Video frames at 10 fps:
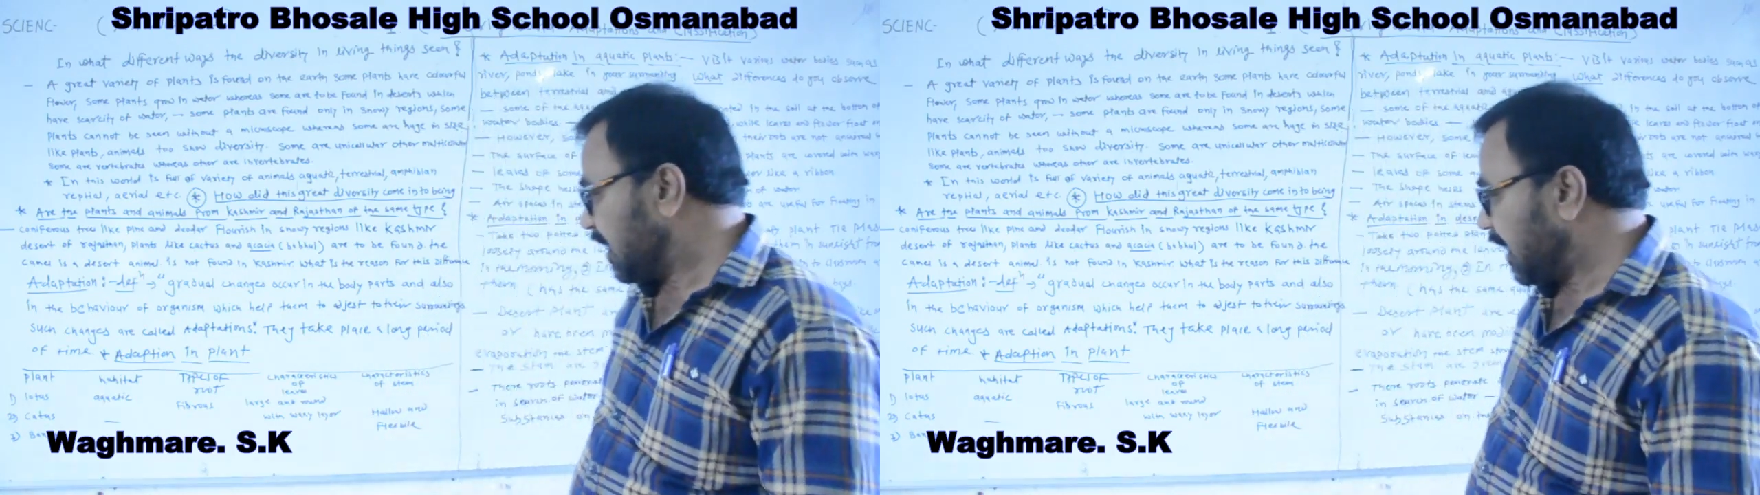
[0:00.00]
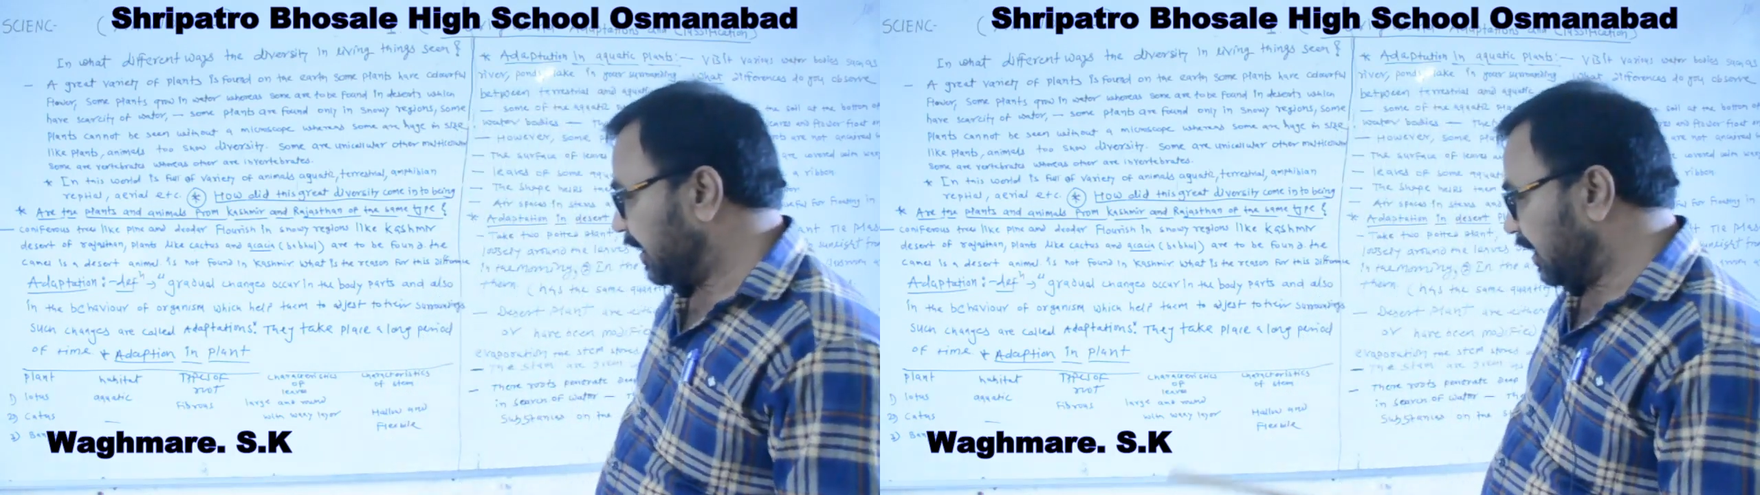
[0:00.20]

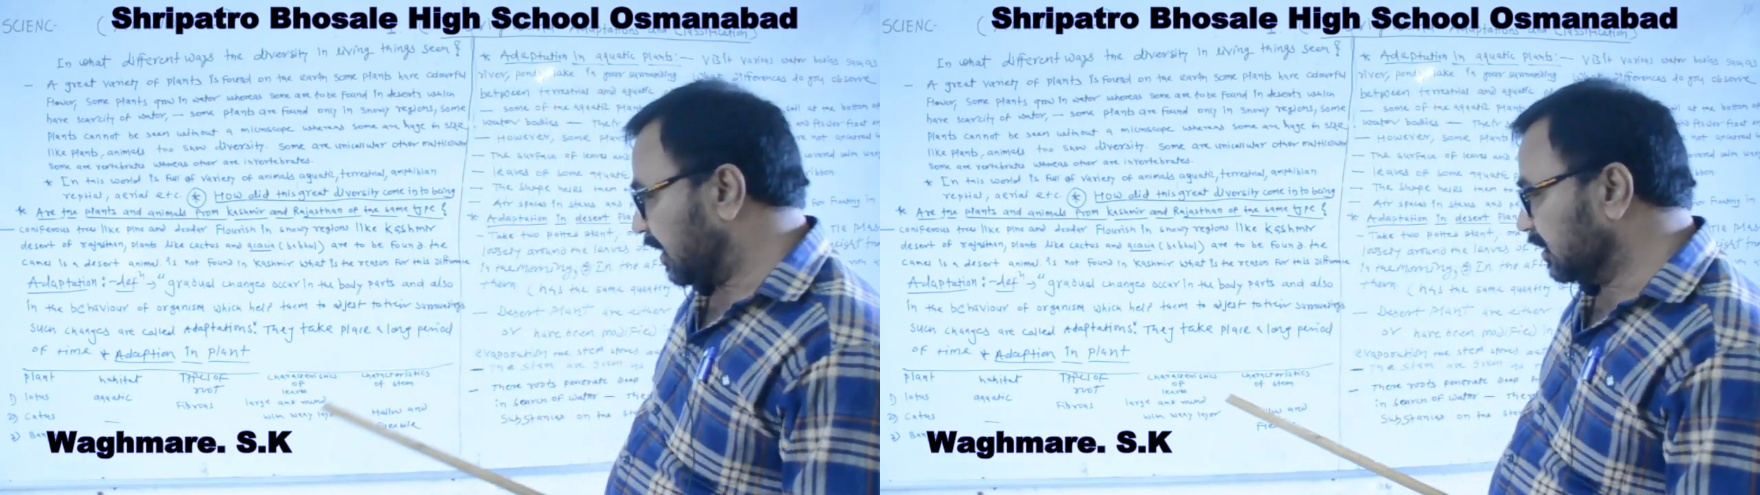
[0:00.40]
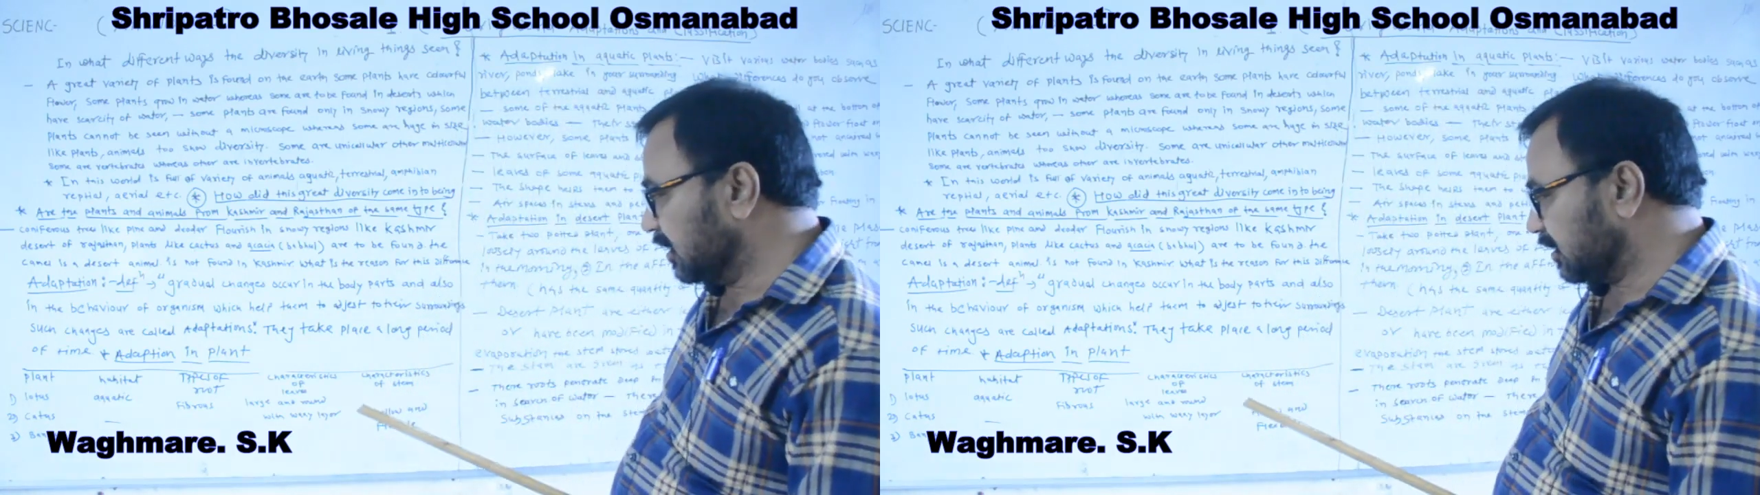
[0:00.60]
And
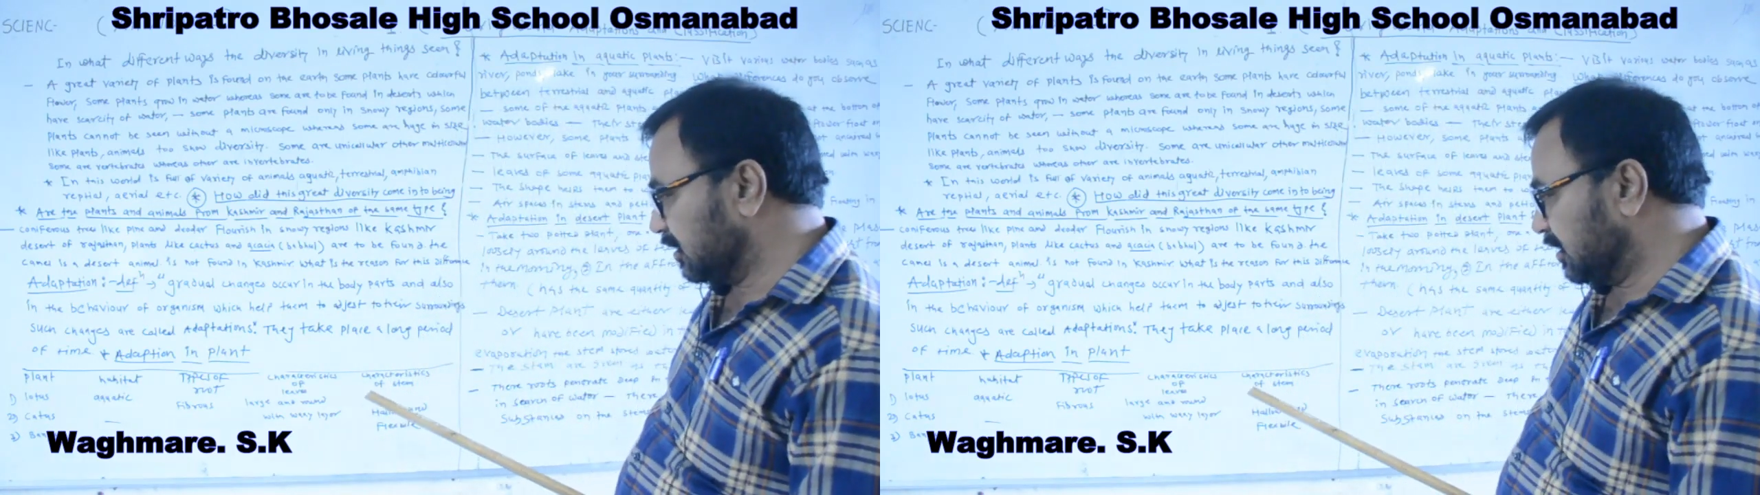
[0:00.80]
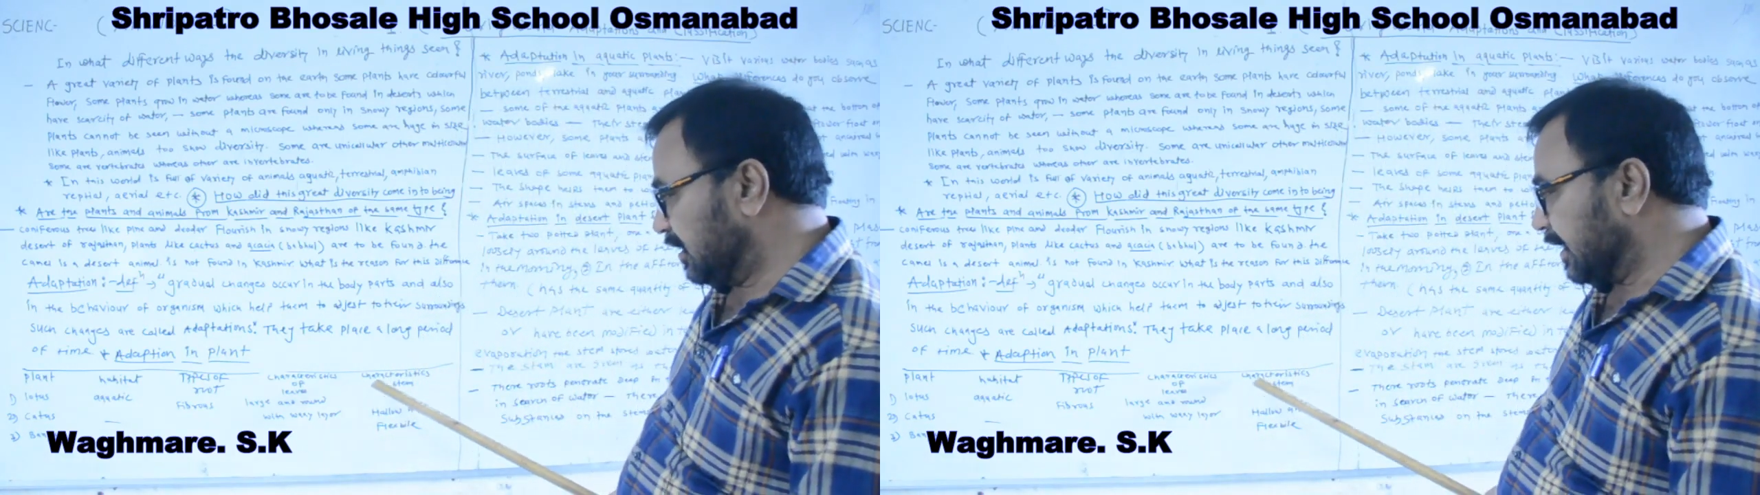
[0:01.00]

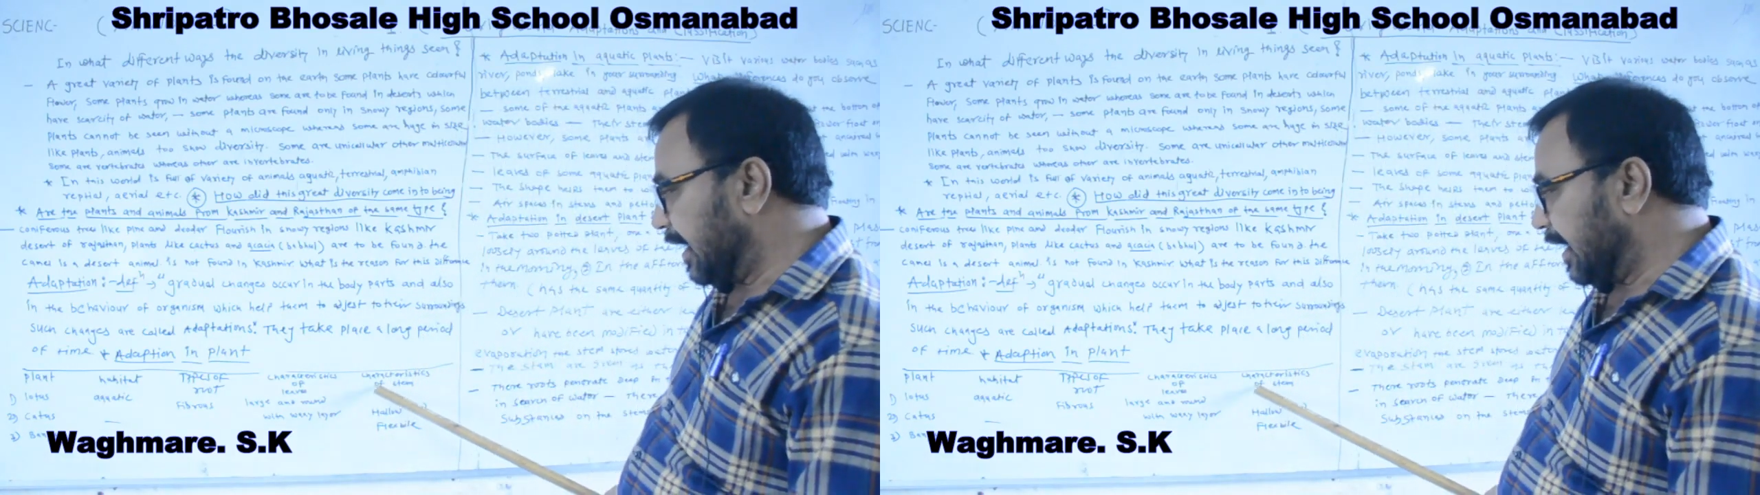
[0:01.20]
another